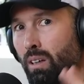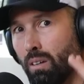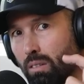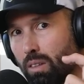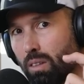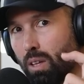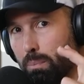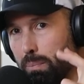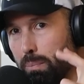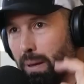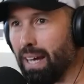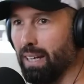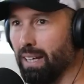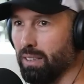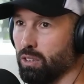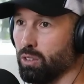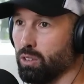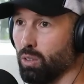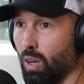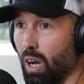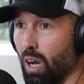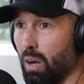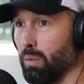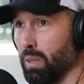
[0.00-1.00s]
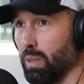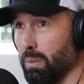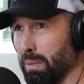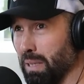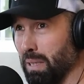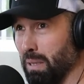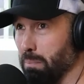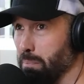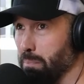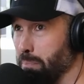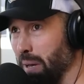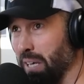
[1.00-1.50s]
the best, or I want to be
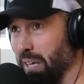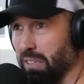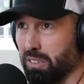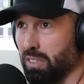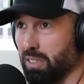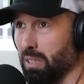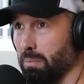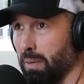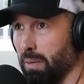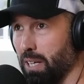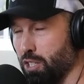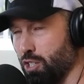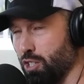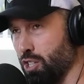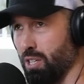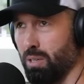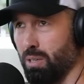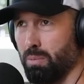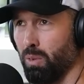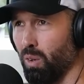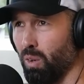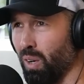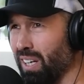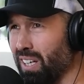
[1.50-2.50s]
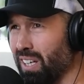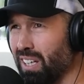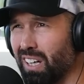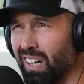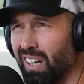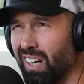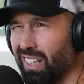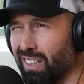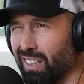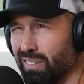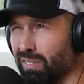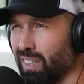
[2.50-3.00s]
the best in my gym, or any
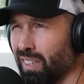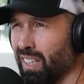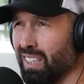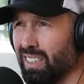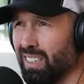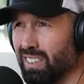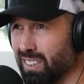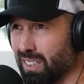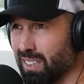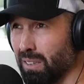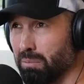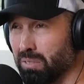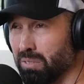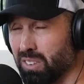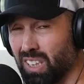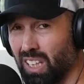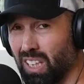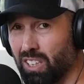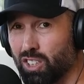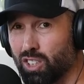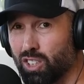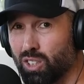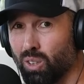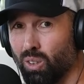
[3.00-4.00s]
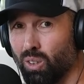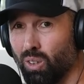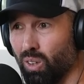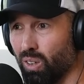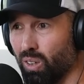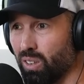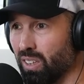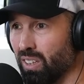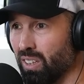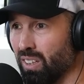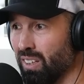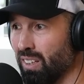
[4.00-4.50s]
kind of some such
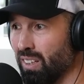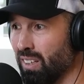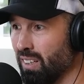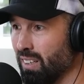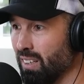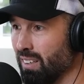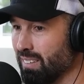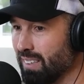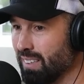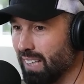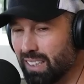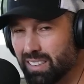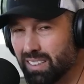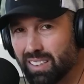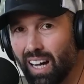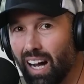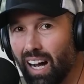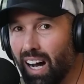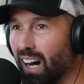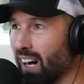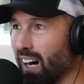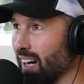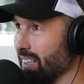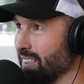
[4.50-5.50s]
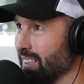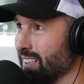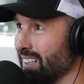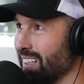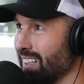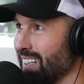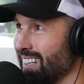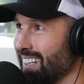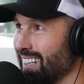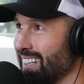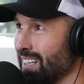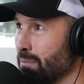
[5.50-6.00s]
talk, that's hard.
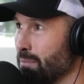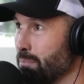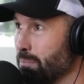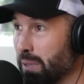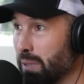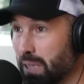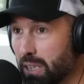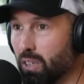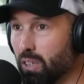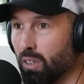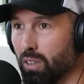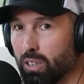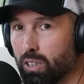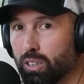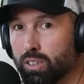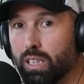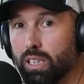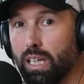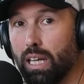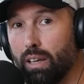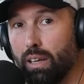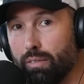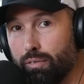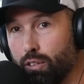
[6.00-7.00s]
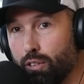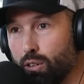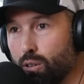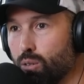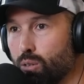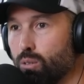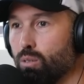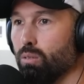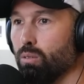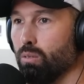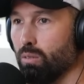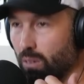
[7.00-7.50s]
Because if
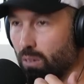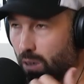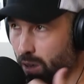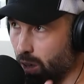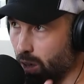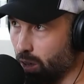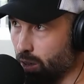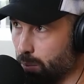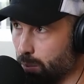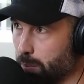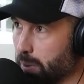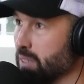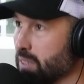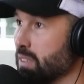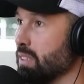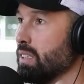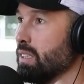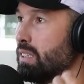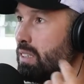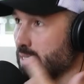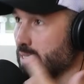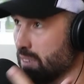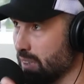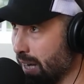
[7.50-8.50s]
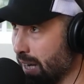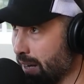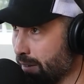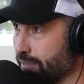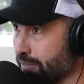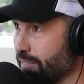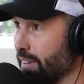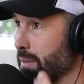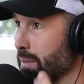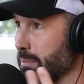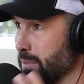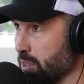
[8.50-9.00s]
you own a business, have
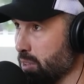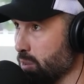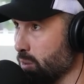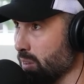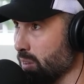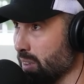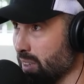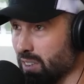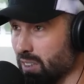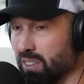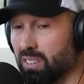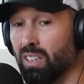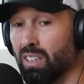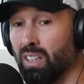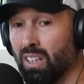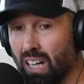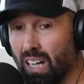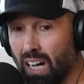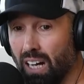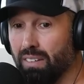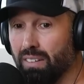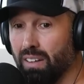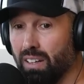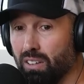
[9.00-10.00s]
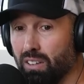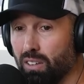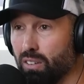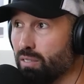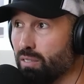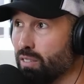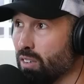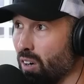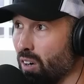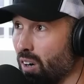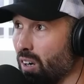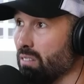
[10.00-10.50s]
family, do all this, and then
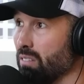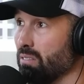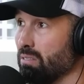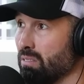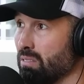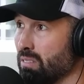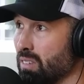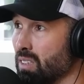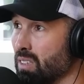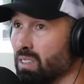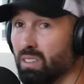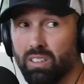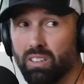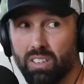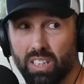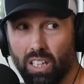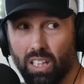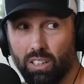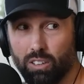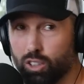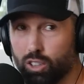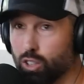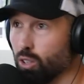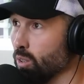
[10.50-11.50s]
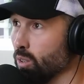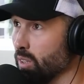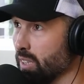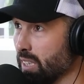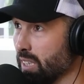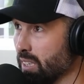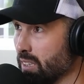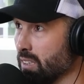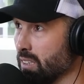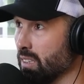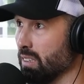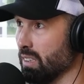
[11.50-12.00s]
you've got young
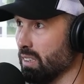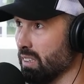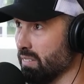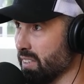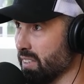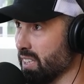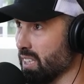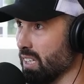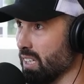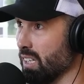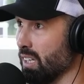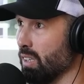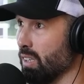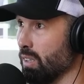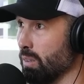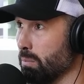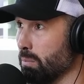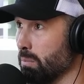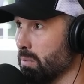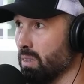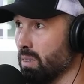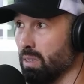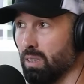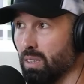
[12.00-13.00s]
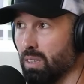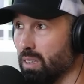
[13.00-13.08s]
Julian living at home,